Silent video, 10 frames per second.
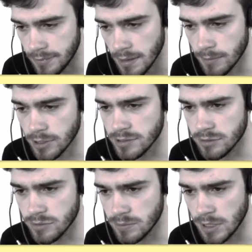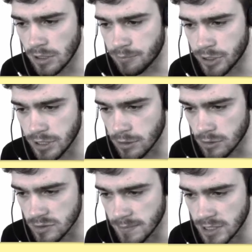because it will be a pretty
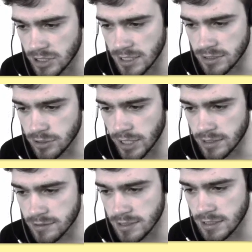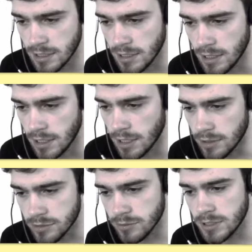close match, as you can see.
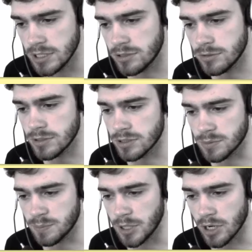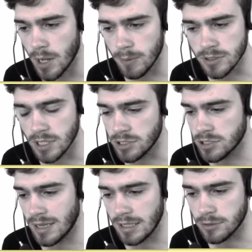So he's doing some spear goblins, I
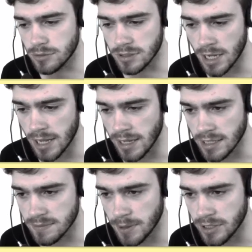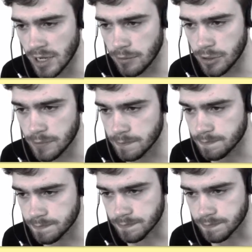just let those die against my tower.